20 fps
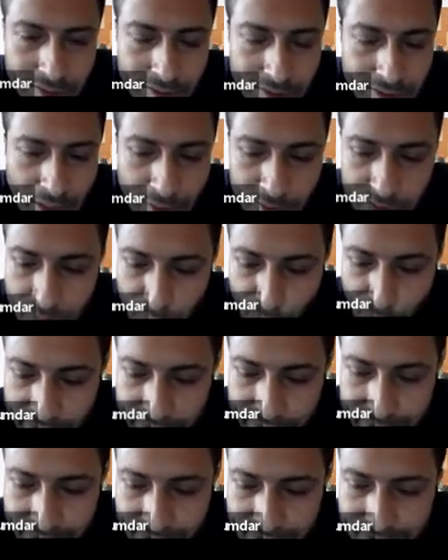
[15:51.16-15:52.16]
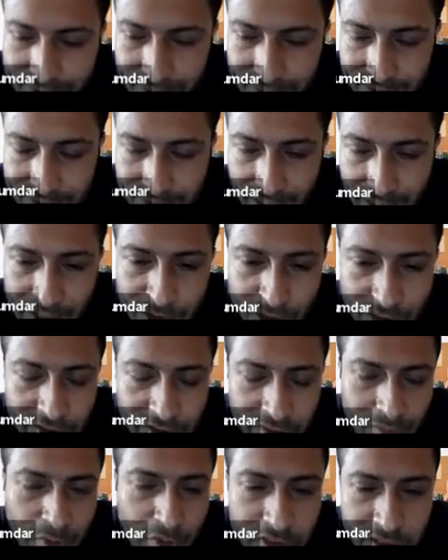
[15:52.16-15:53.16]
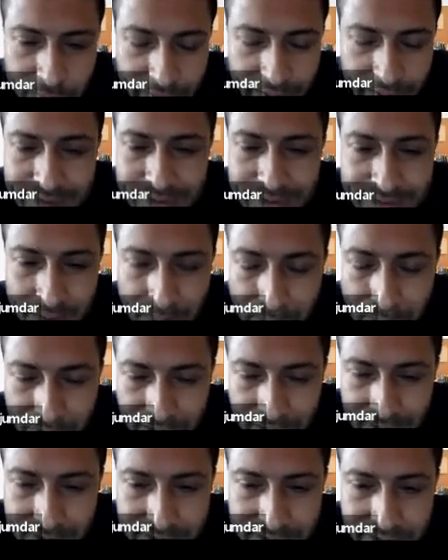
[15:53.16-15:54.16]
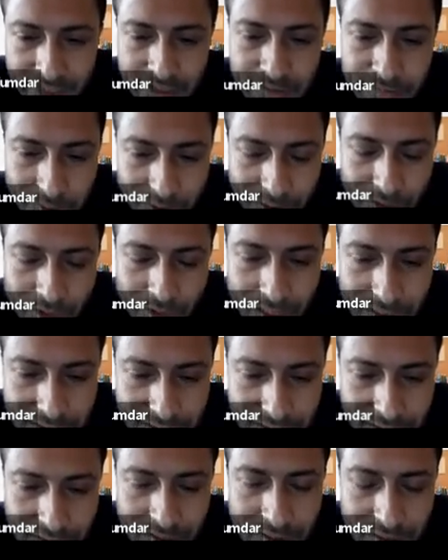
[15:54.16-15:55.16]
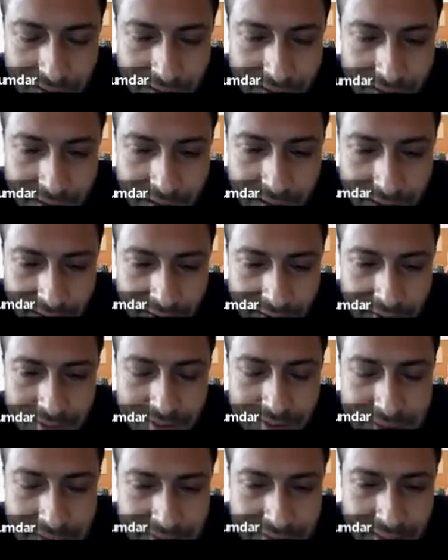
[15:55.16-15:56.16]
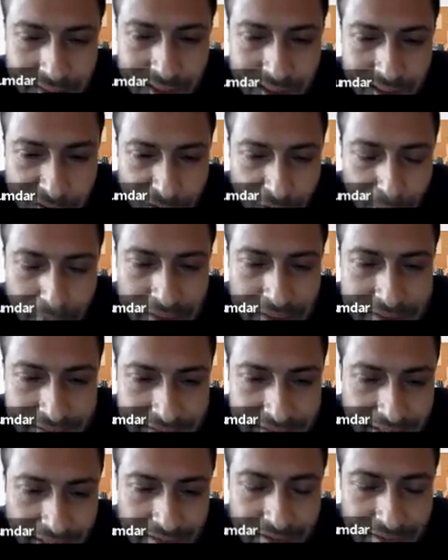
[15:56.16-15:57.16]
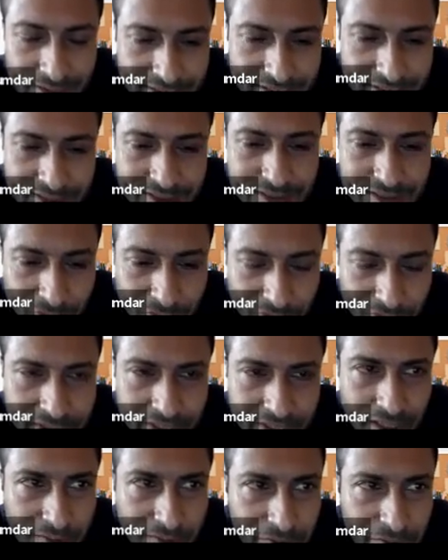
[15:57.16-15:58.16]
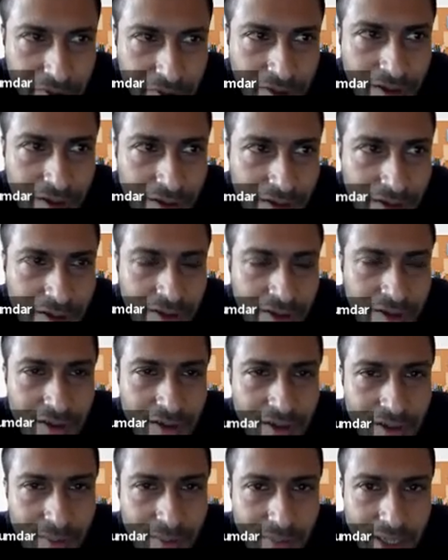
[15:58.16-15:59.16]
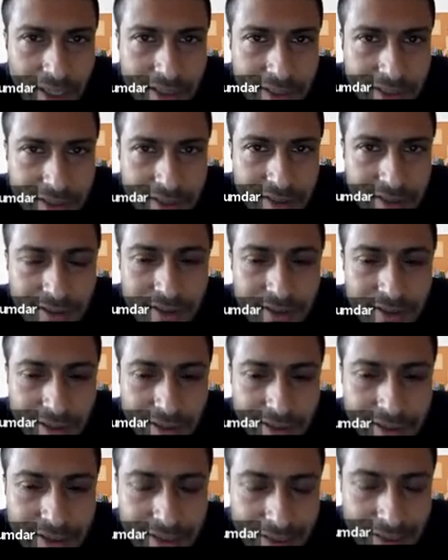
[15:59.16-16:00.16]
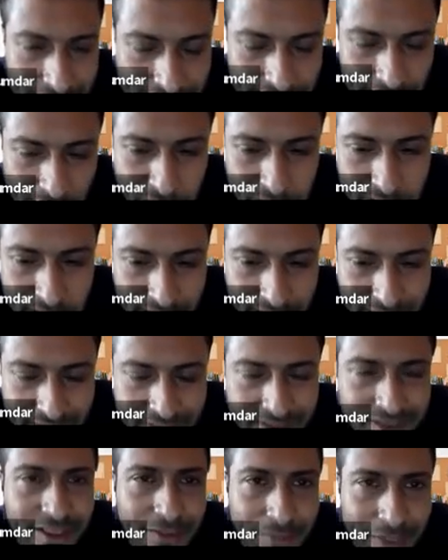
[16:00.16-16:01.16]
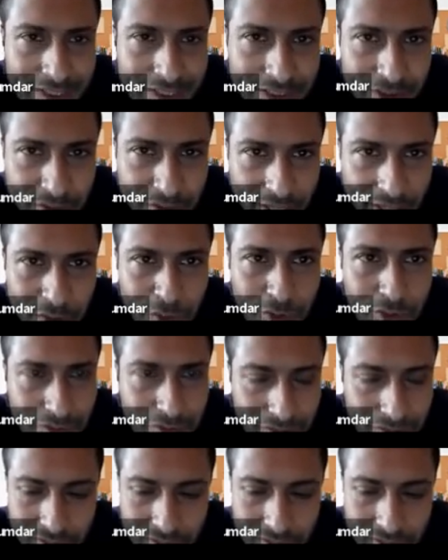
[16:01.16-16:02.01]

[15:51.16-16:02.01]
now the point is the algorithm looked pretty simple and straightforward. Just the complexity analysis was careful, but turns out that this is the best you can do.